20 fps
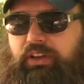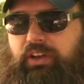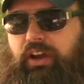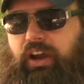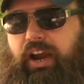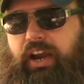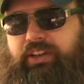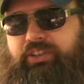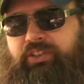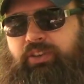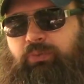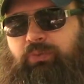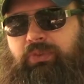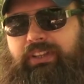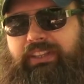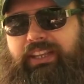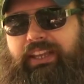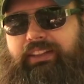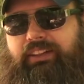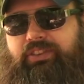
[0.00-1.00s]
All right, so
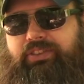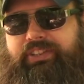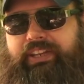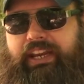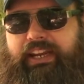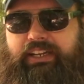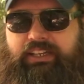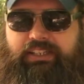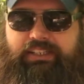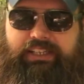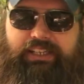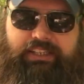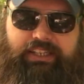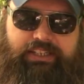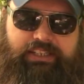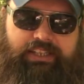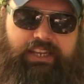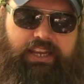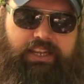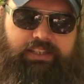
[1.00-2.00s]
one thing they're saying is that
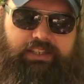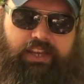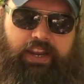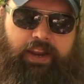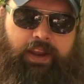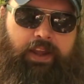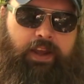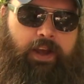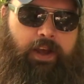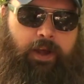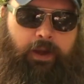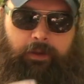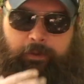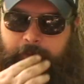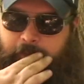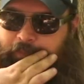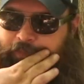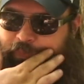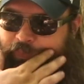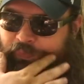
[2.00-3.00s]
this has a
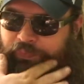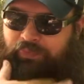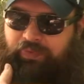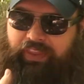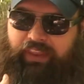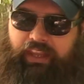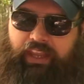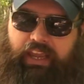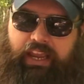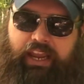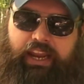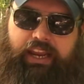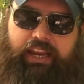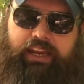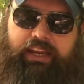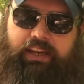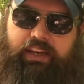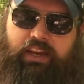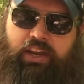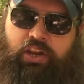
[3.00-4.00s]

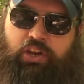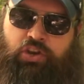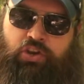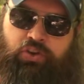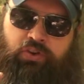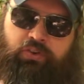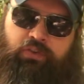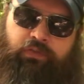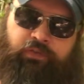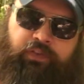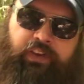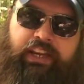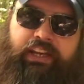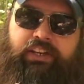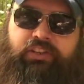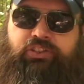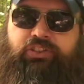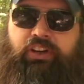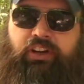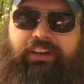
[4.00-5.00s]
new
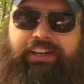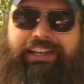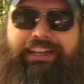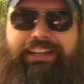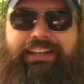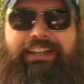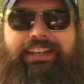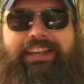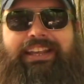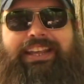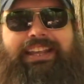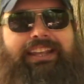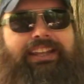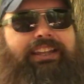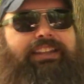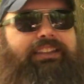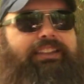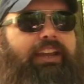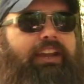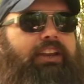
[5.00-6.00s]
finish on it.
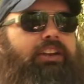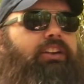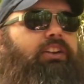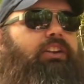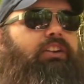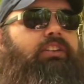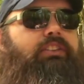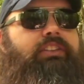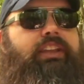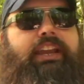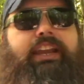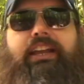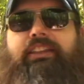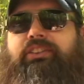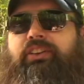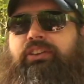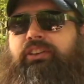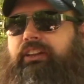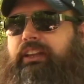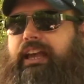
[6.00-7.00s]
They got
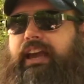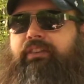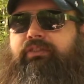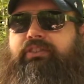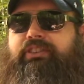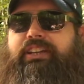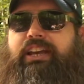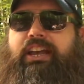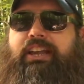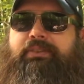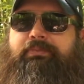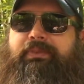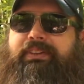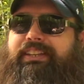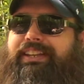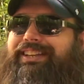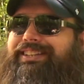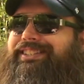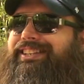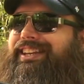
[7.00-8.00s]
their little
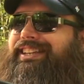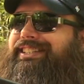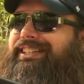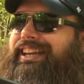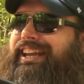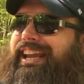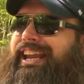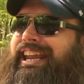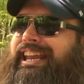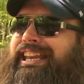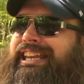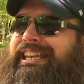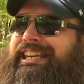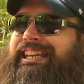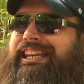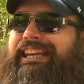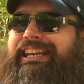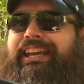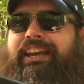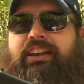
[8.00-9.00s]
advertisement that says
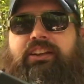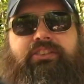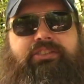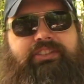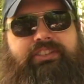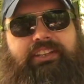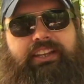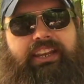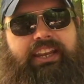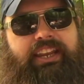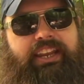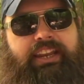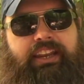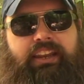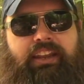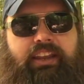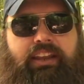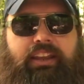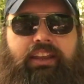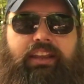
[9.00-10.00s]
nDLC,
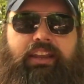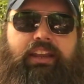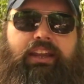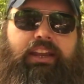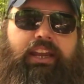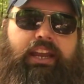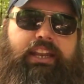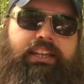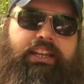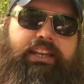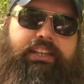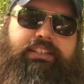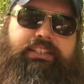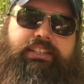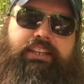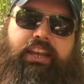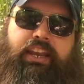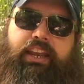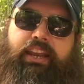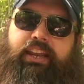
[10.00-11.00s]
and they
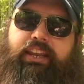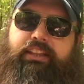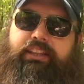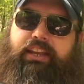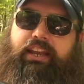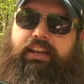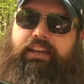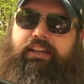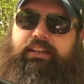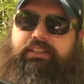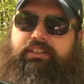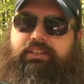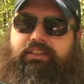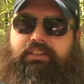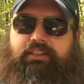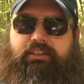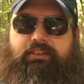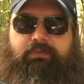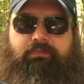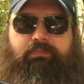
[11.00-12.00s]
say that
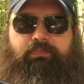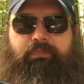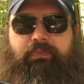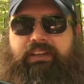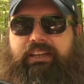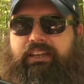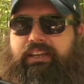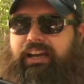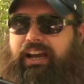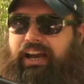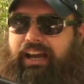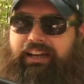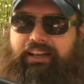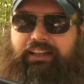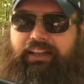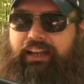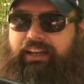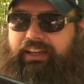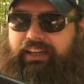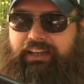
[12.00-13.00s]
it's kind of
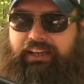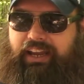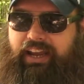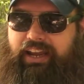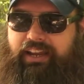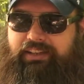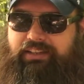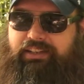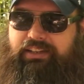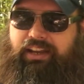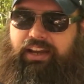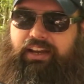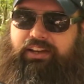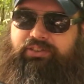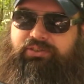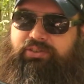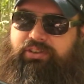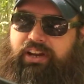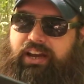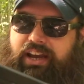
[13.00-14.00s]
like a gas
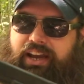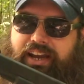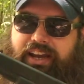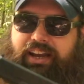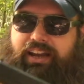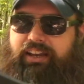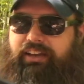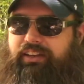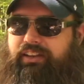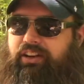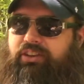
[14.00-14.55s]
nitride.